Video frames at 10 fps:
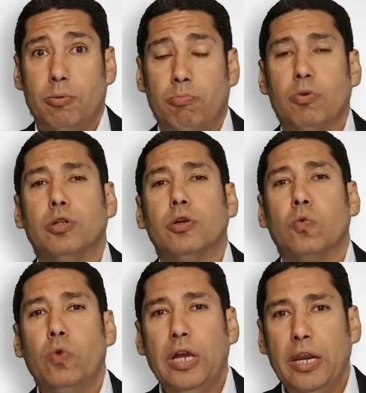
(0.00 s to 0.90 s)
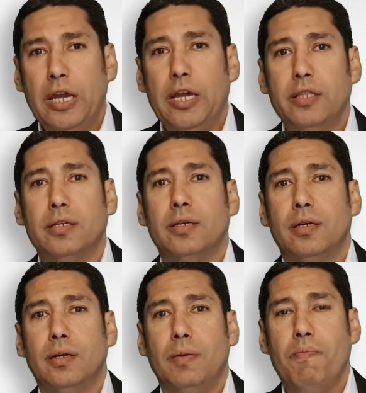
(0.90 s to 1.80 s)
But we need
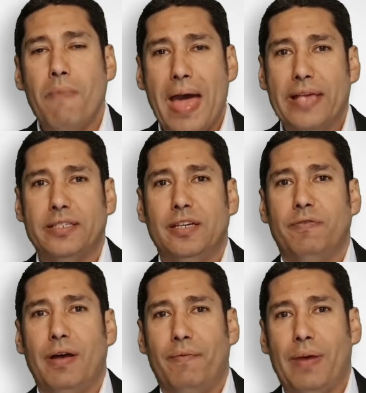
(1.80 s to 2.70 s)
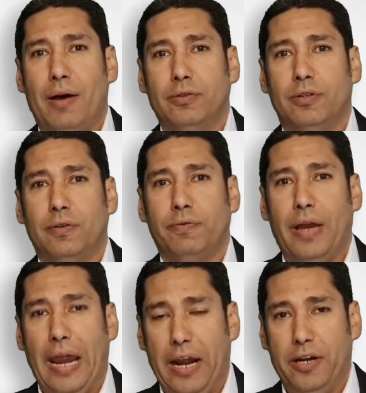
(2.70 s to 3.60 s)
massive amount of
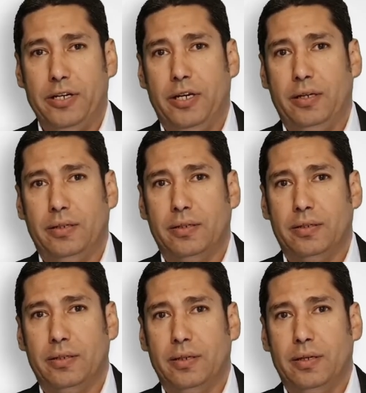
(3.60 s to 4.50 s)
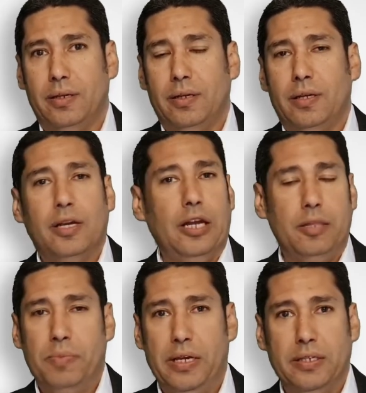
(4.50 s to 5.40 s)
energy. It
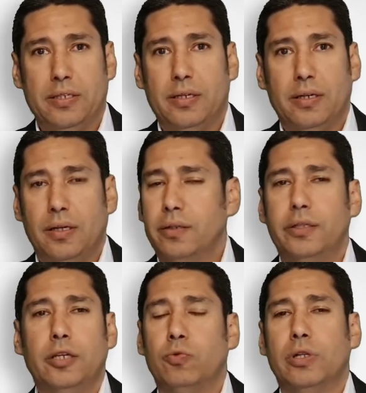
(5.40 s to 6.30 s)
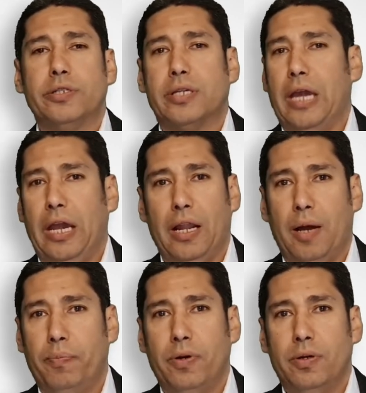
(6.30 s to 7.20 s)
means this will scale
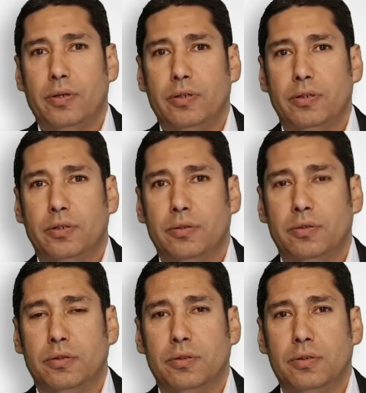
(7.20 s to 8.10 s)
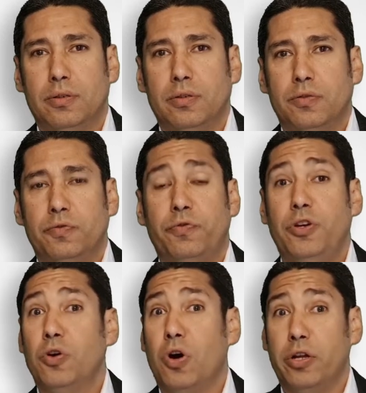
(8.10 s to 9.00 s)
up to
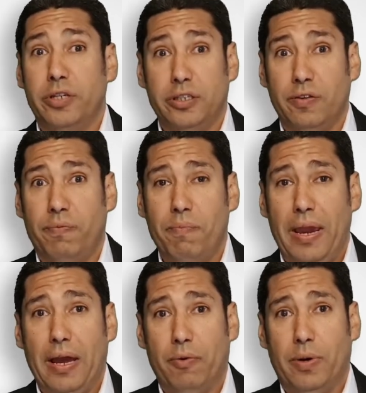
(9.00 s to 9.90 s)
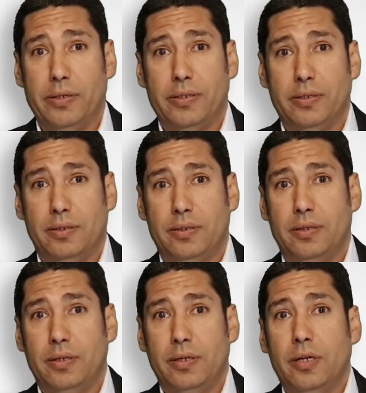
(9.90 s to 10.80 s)
few hundred of megawatts
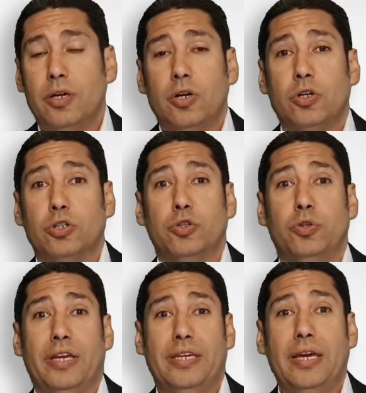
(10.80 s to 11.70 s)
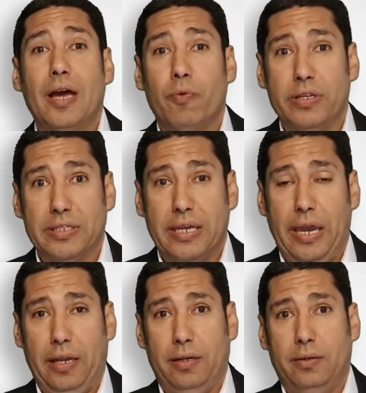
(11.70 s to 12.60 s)
or to the gigawatt
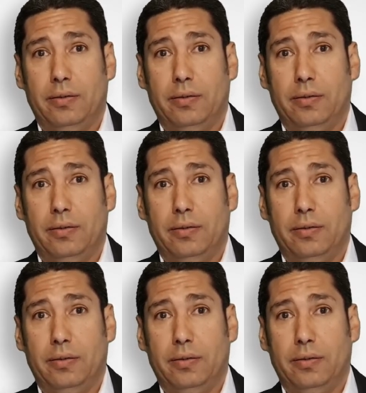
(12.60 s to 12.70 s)
scale.